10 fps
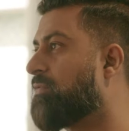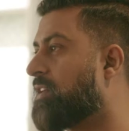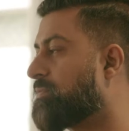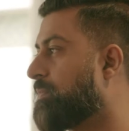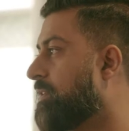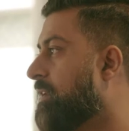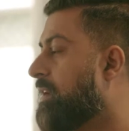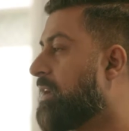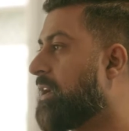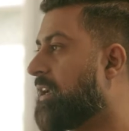investment
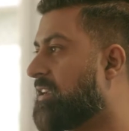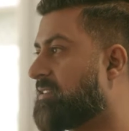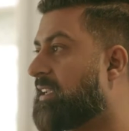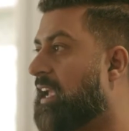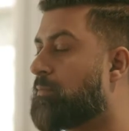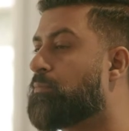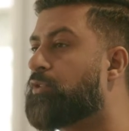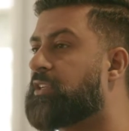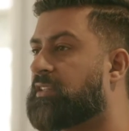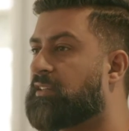is getting
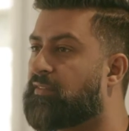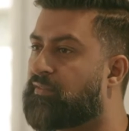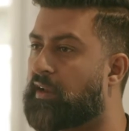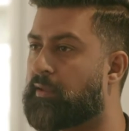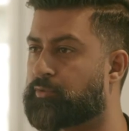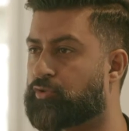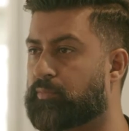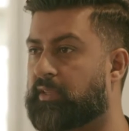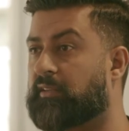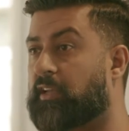money to develop
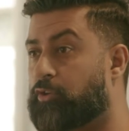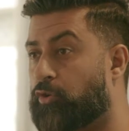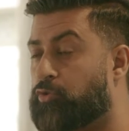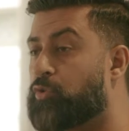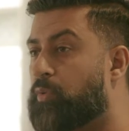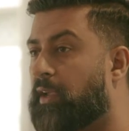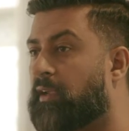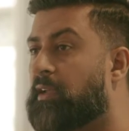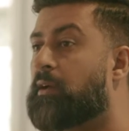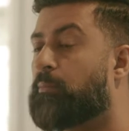something that you're doing,
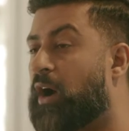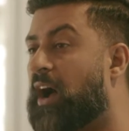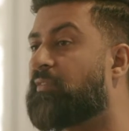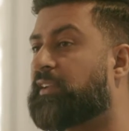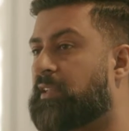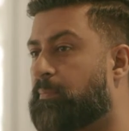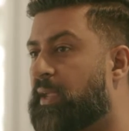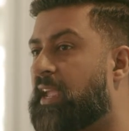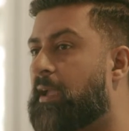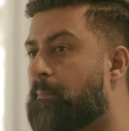but having to
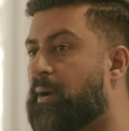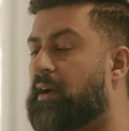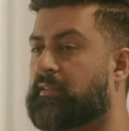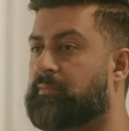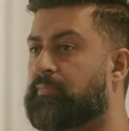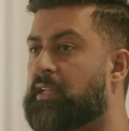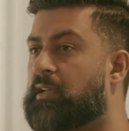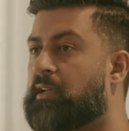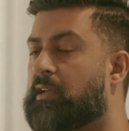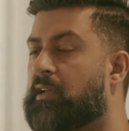pay it back.
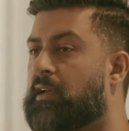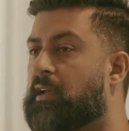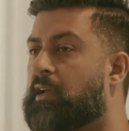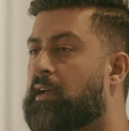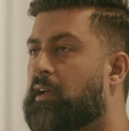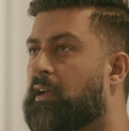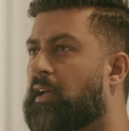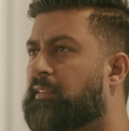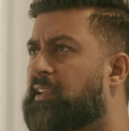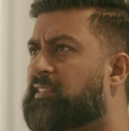
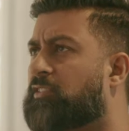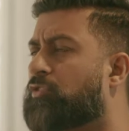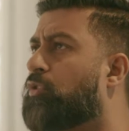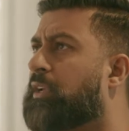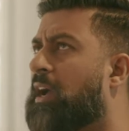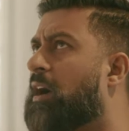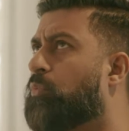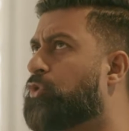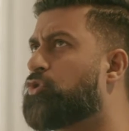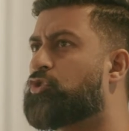And they says, okay,
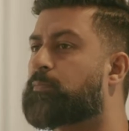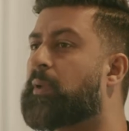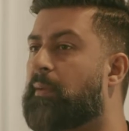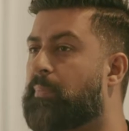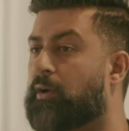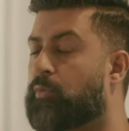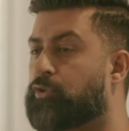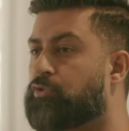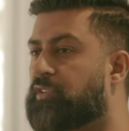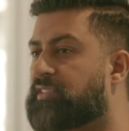would you just pay back what
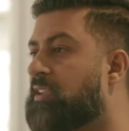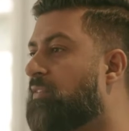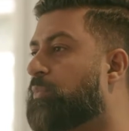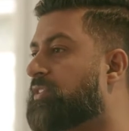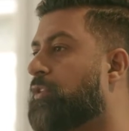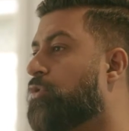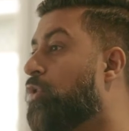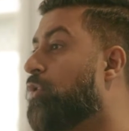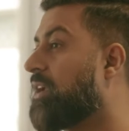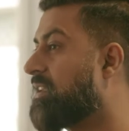you receive? And we said,
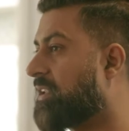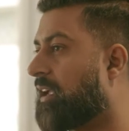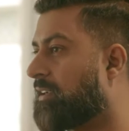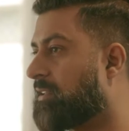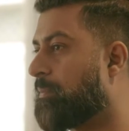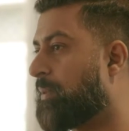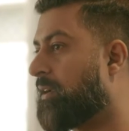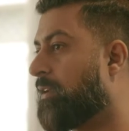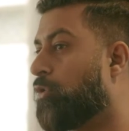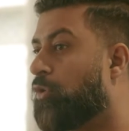no, it's like a
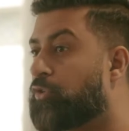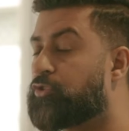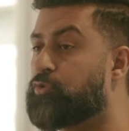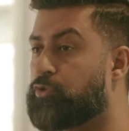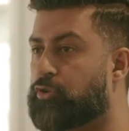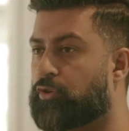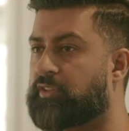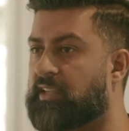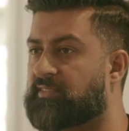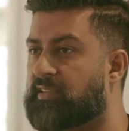typical loan. You know,
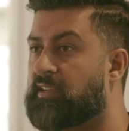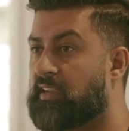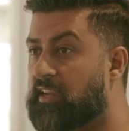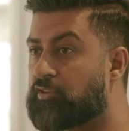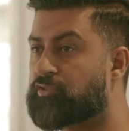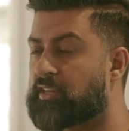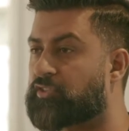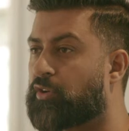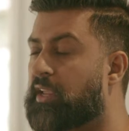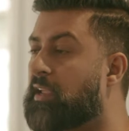there's interest
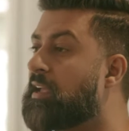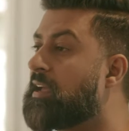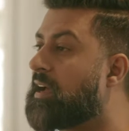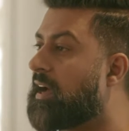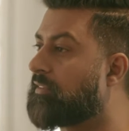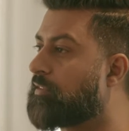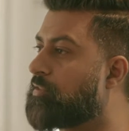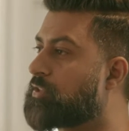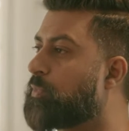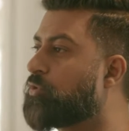on it. And the
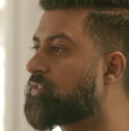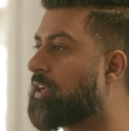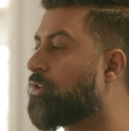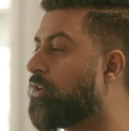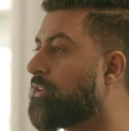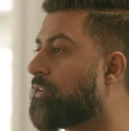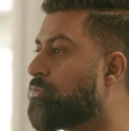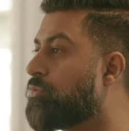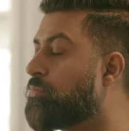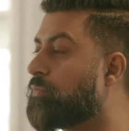response I got in the
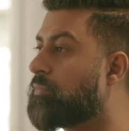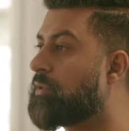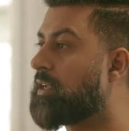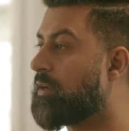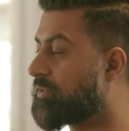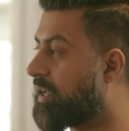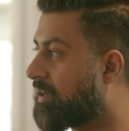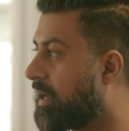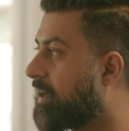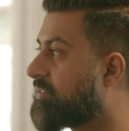room, it was at
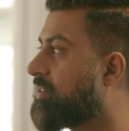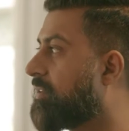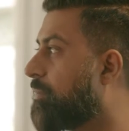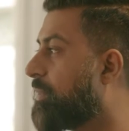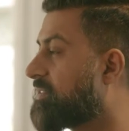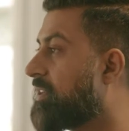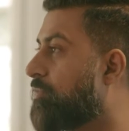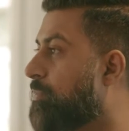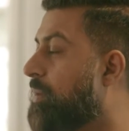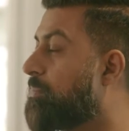Kala Sangam, I still
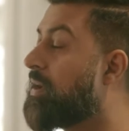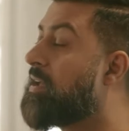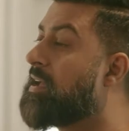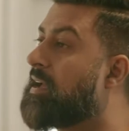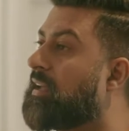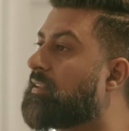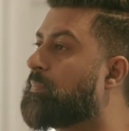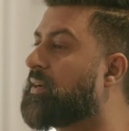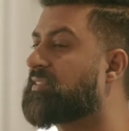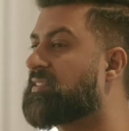remember. And the
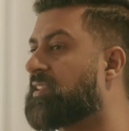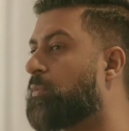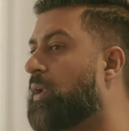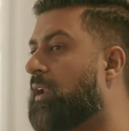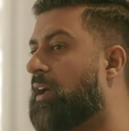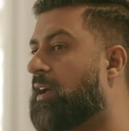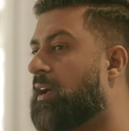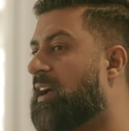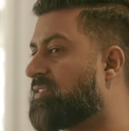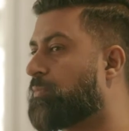person said, well,
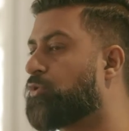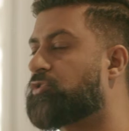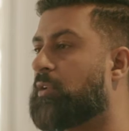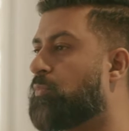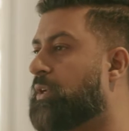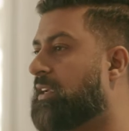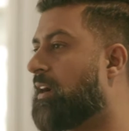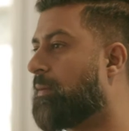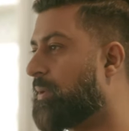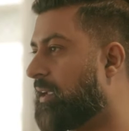as a Muslim, we
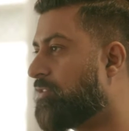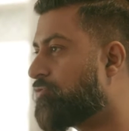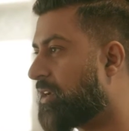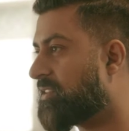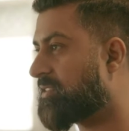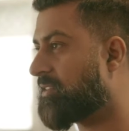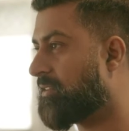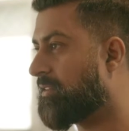can't pay interest.